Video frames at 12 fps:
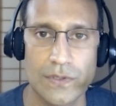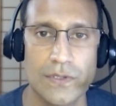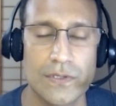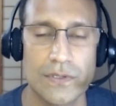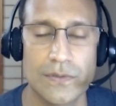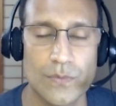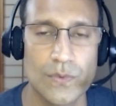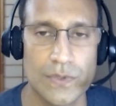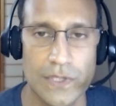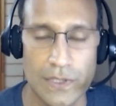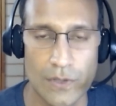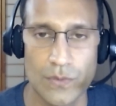
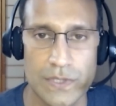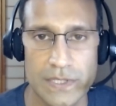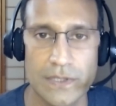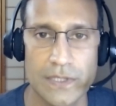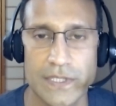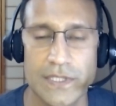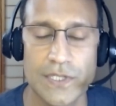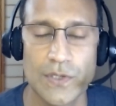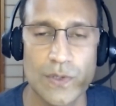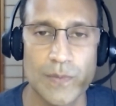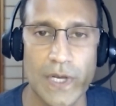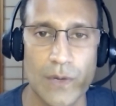We're still
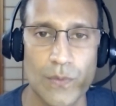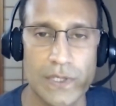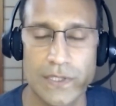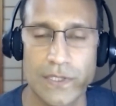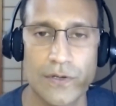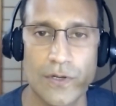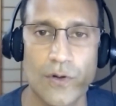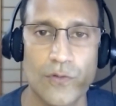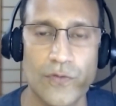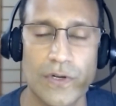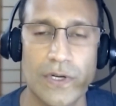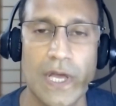continuing, but I want to turn it
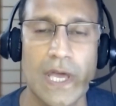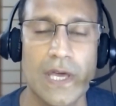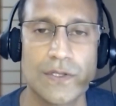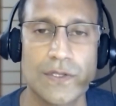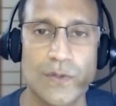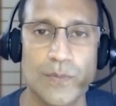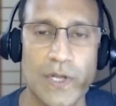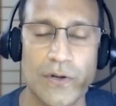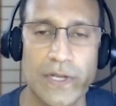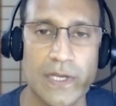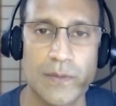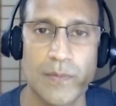over to
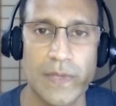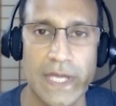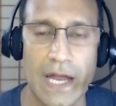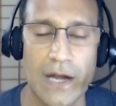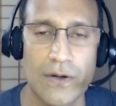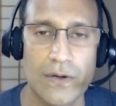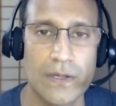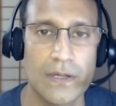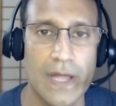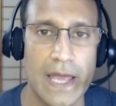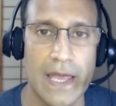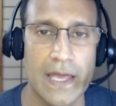Miriam,
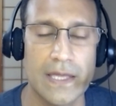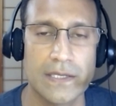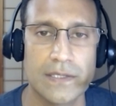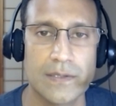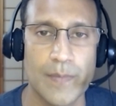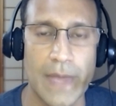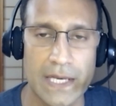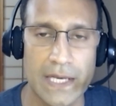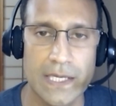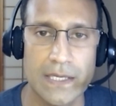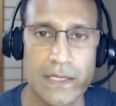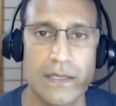Carol, and
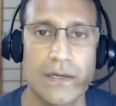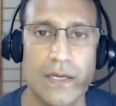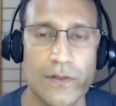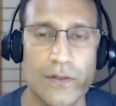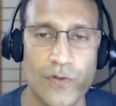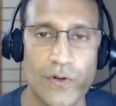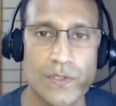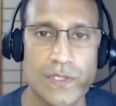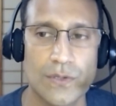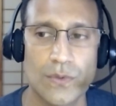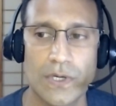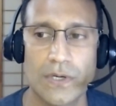Manny, and the folks
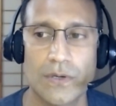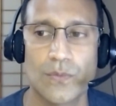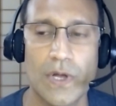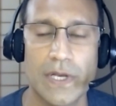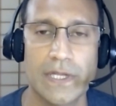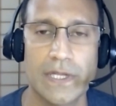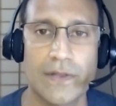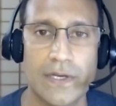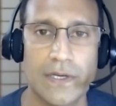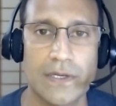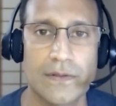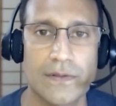who are running
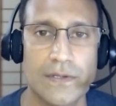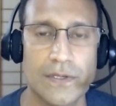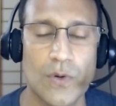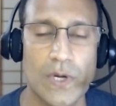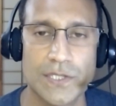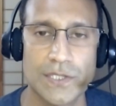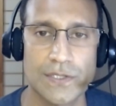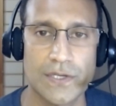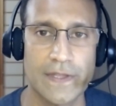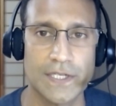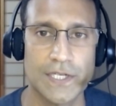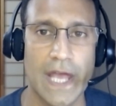the questions
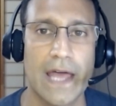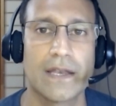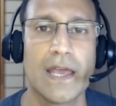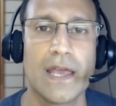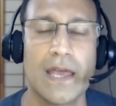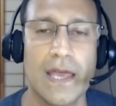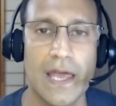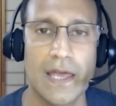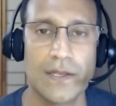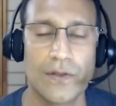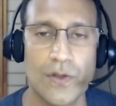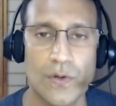on the chat.
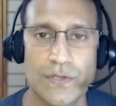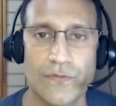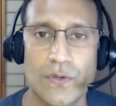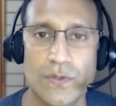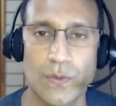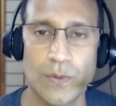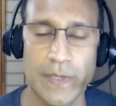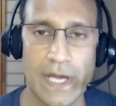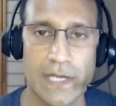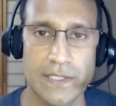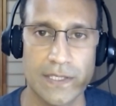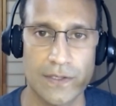And those folks will be
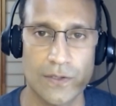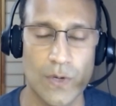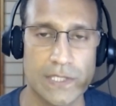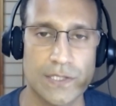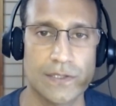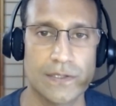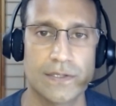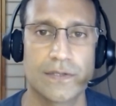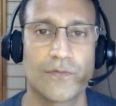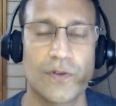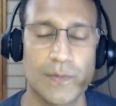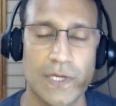asking the
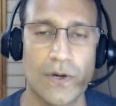questions from